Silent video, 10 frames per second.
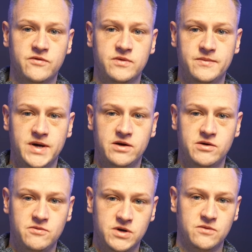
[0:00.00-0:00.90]
from the battery
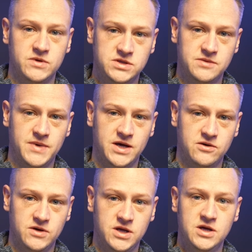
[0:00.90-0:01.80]
when it reads the
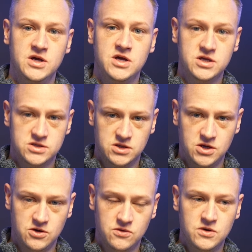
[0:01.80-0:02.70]
battery is
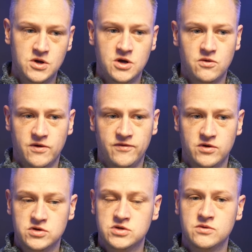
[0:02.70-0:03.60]
low. If you're
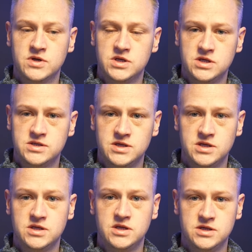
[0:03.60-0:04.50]
just doing a D C
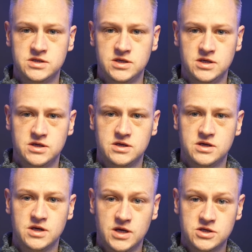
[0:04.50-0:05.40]
to D C
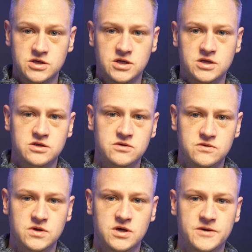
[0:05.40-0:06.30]
connection into
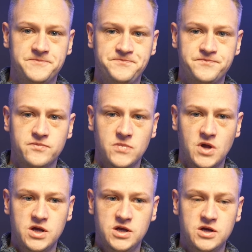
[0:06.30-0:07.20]
the
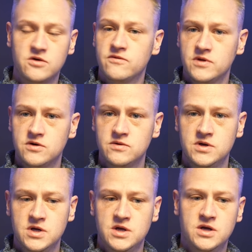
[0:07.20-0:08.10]
EcoFlow
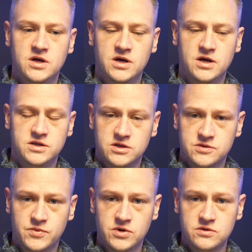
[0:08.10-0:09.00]
uh, Delta
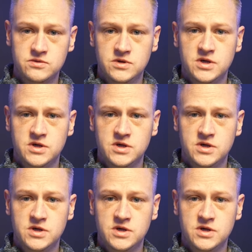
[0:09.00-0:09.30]
Pro,